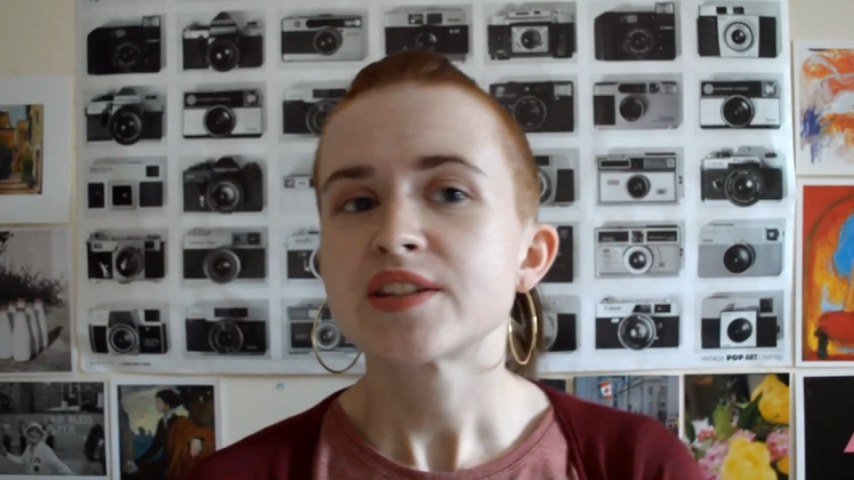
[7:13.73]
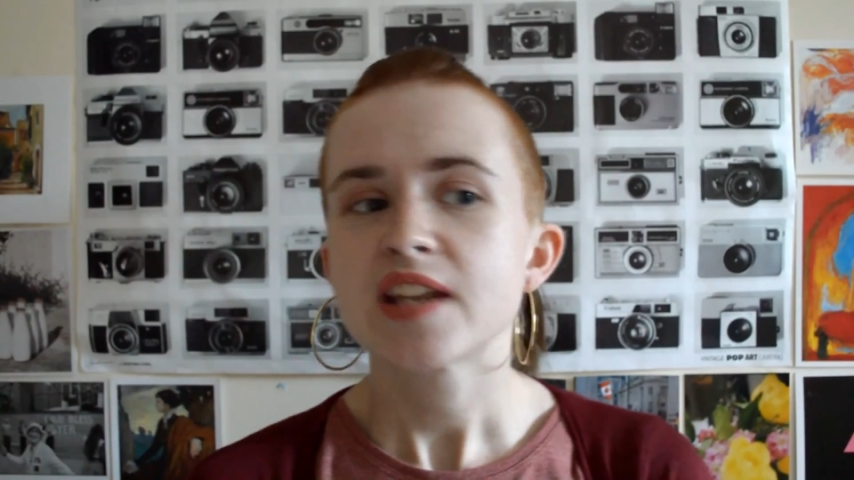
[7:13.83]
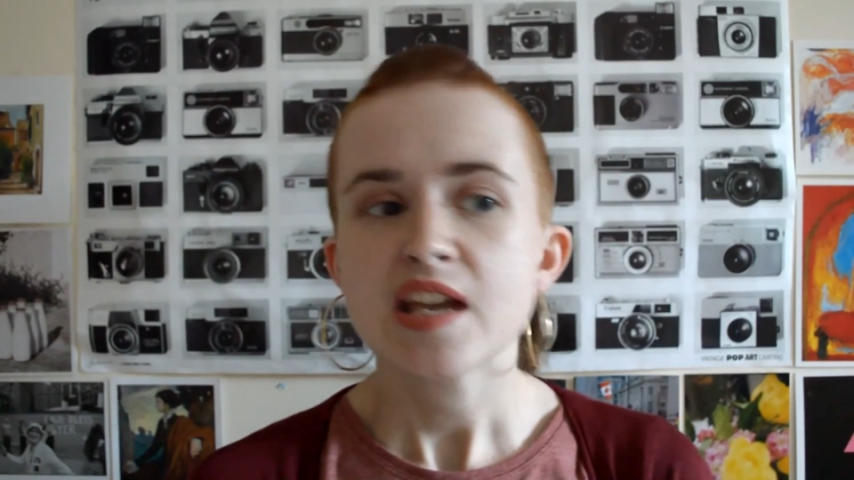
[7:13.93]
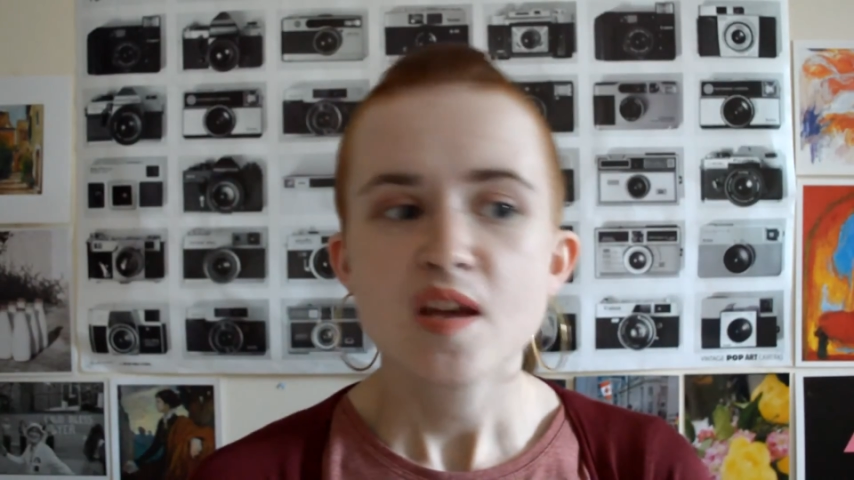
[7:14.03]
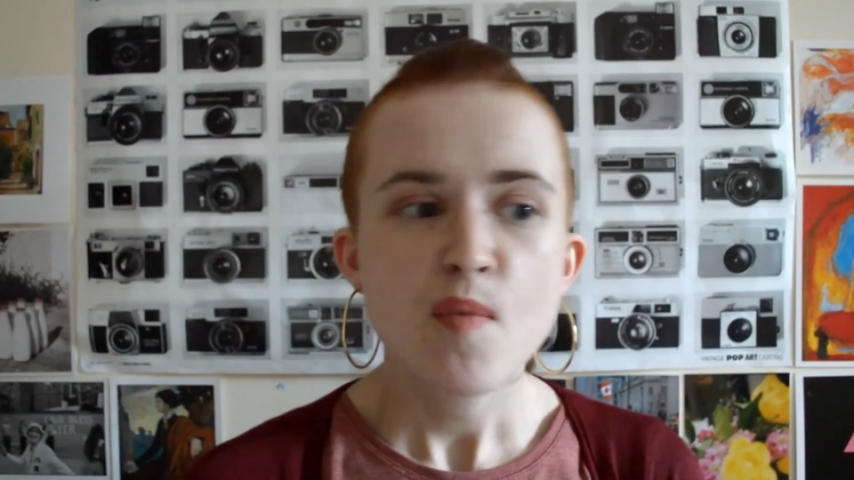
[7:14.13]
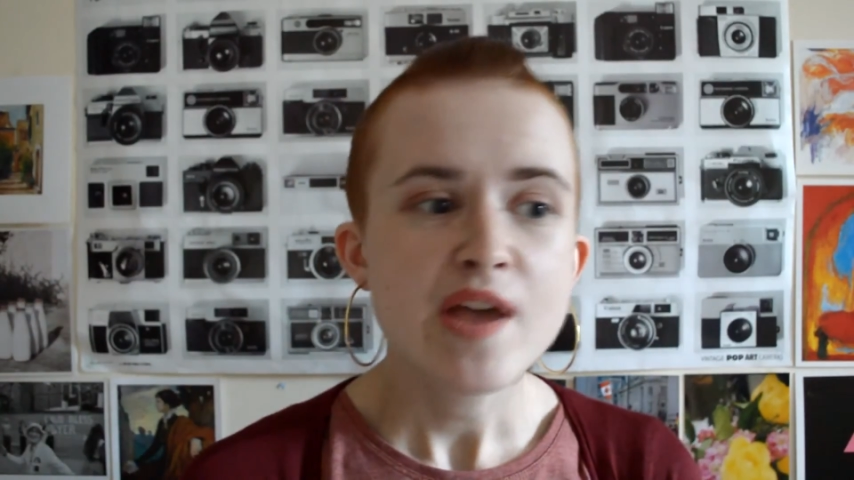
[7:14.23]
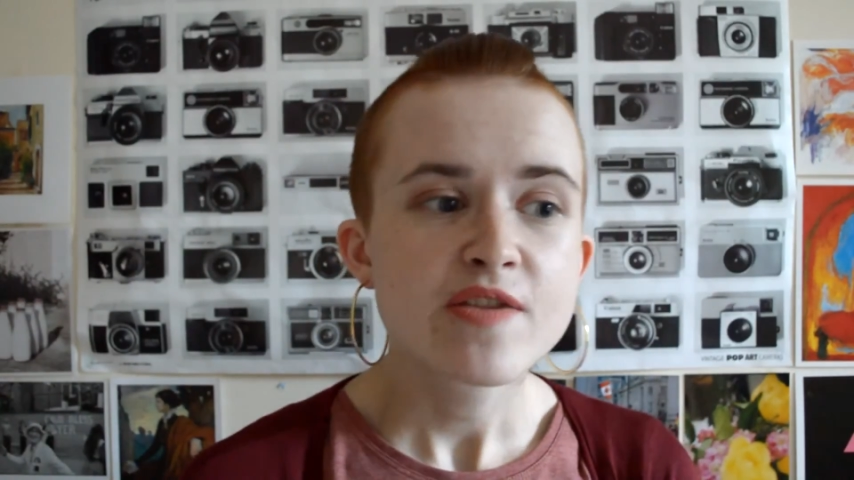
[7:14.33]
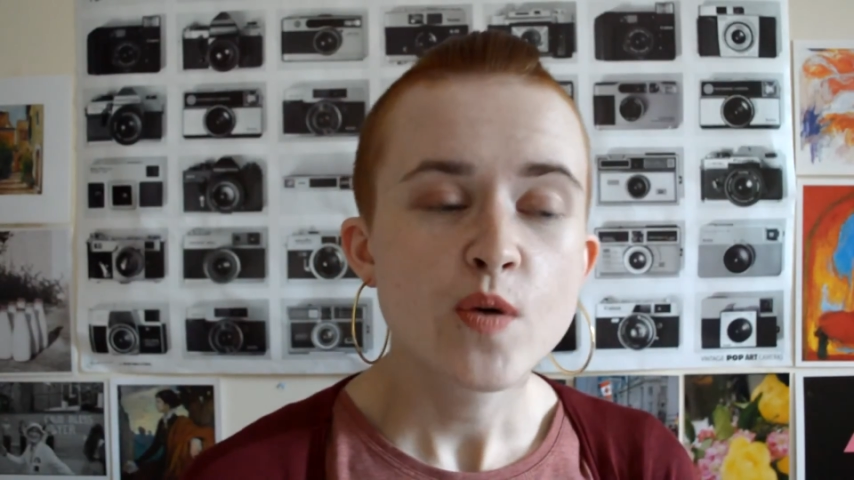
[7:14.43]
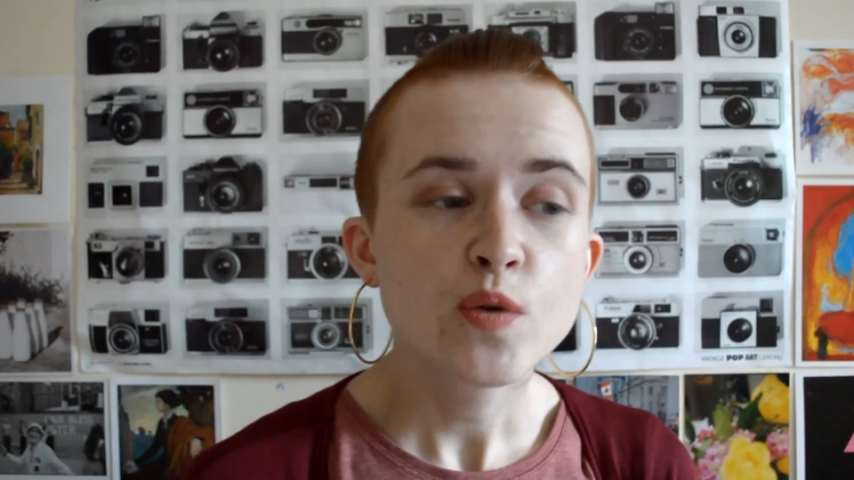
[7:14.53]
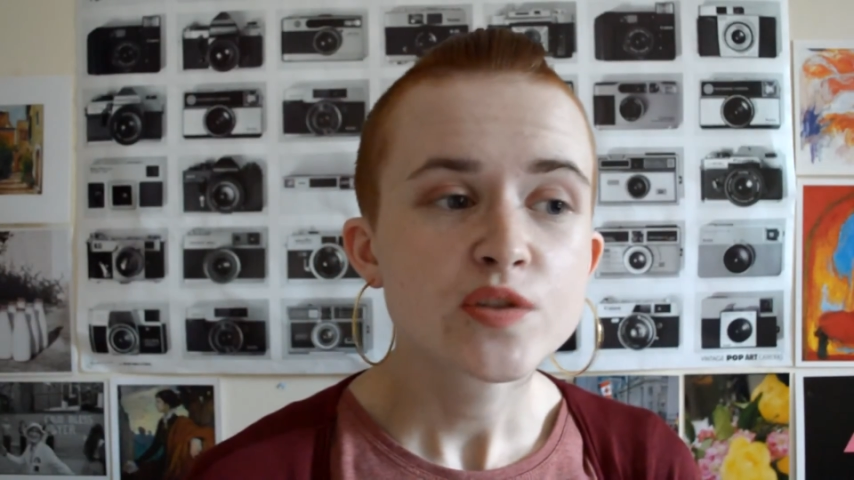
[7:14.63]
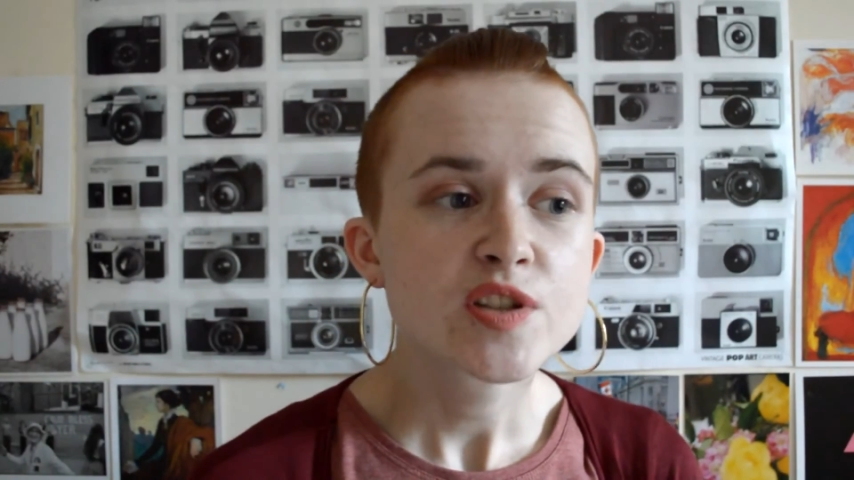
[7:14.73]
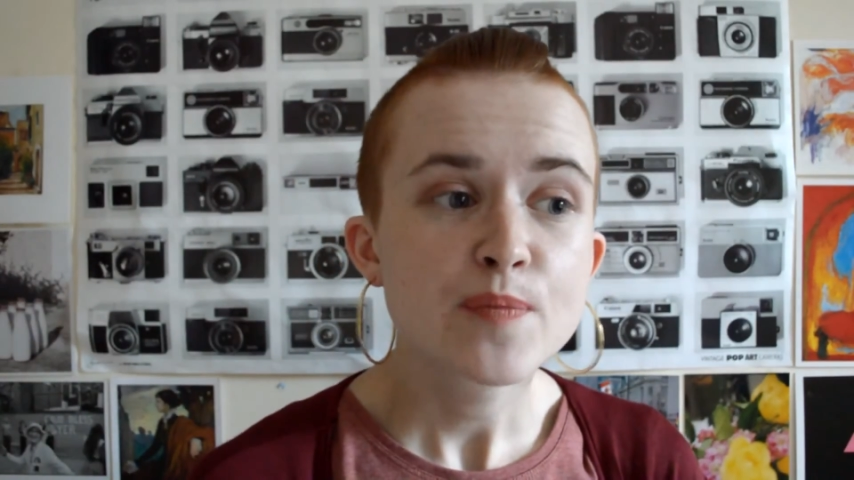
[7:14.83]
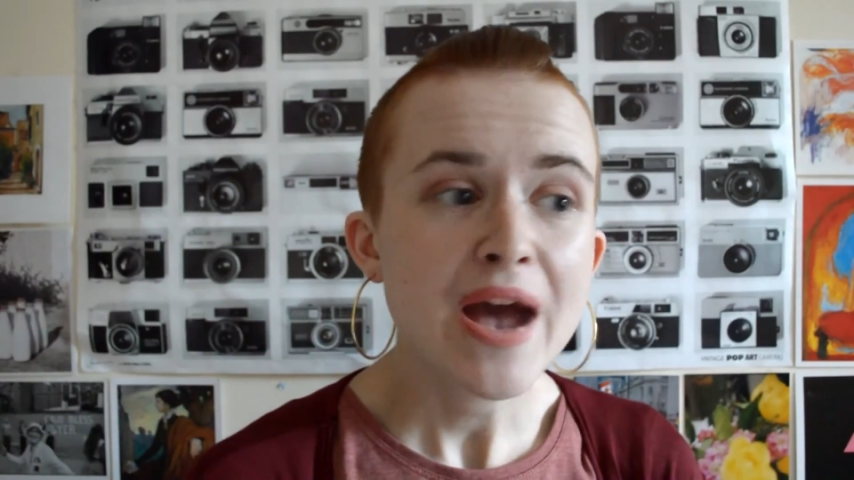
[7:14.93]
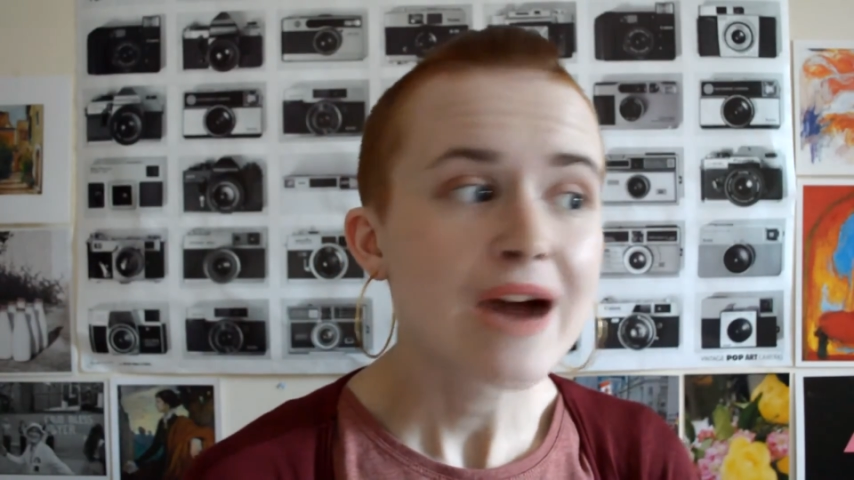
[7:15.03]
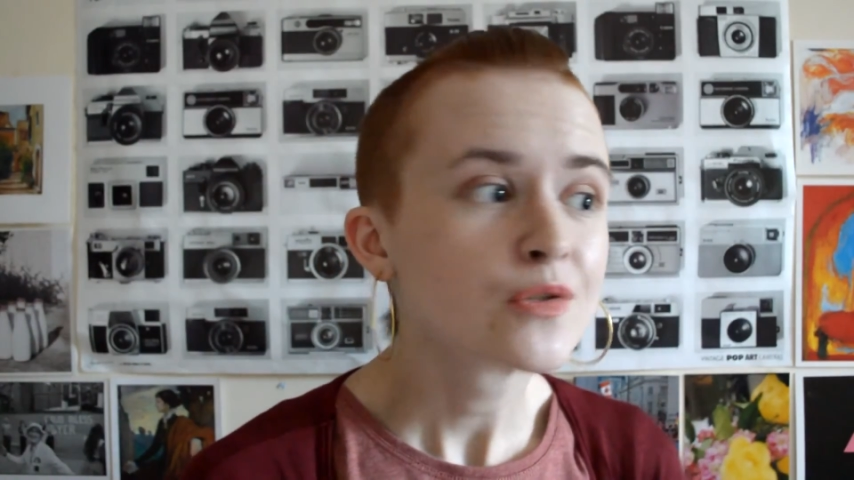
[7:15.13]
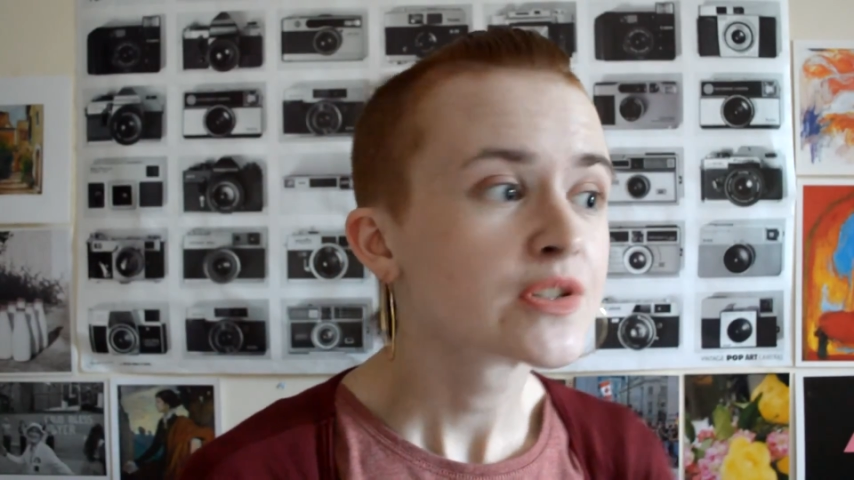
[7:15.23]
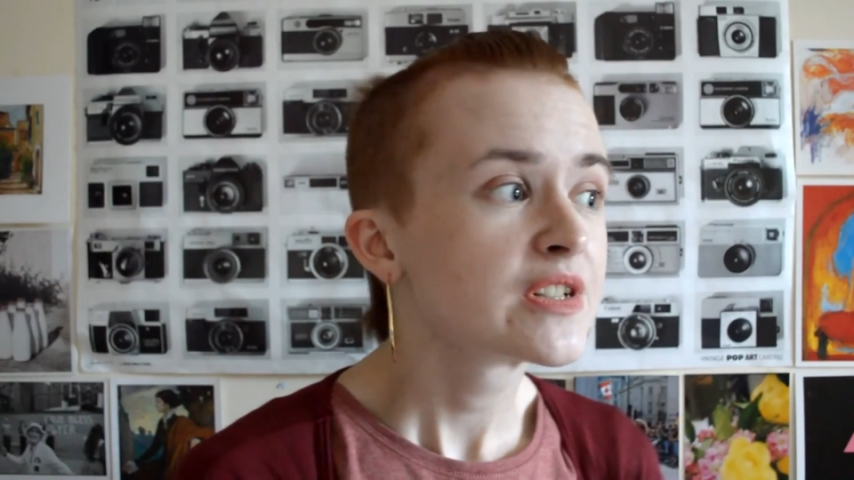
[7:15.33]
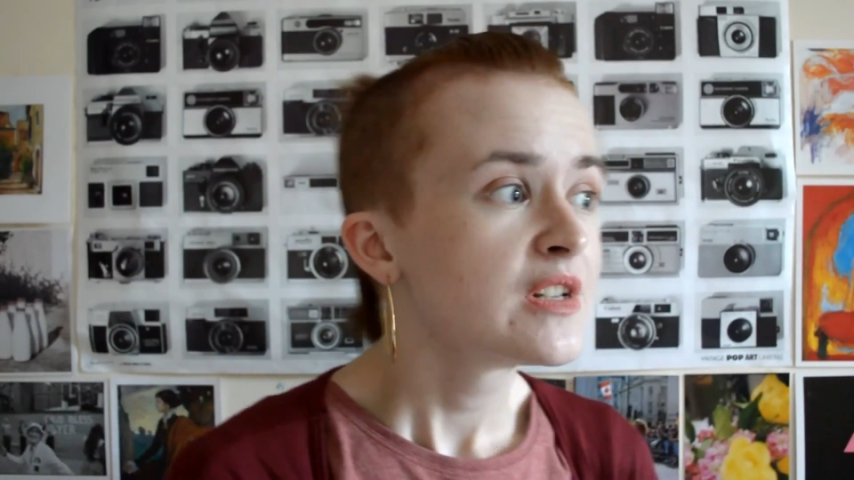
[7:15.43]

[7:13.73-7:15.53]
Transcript: to hear my thoughts about